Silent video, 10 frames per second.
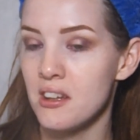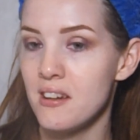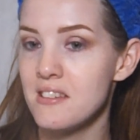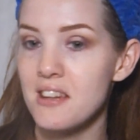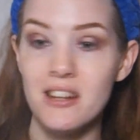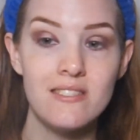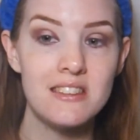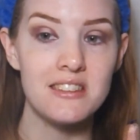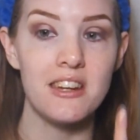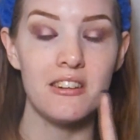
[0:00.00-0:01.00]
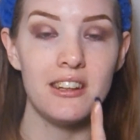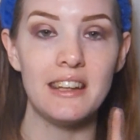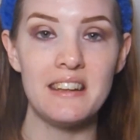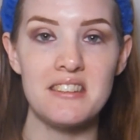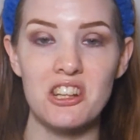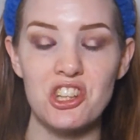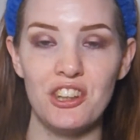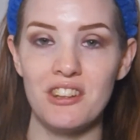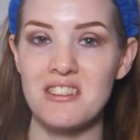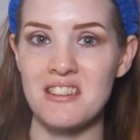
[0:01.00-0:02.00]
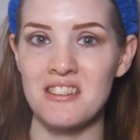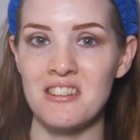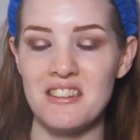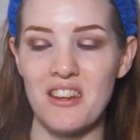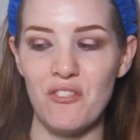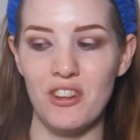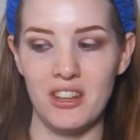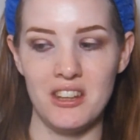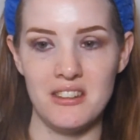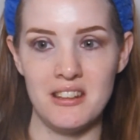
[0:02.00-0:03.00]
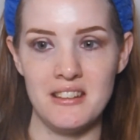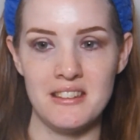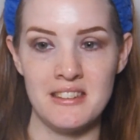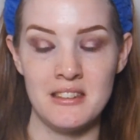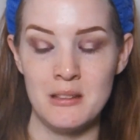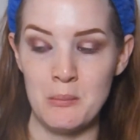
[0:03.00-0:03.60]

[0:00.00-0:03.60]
It's kind of scary that this actually looks as good as I feel like it does.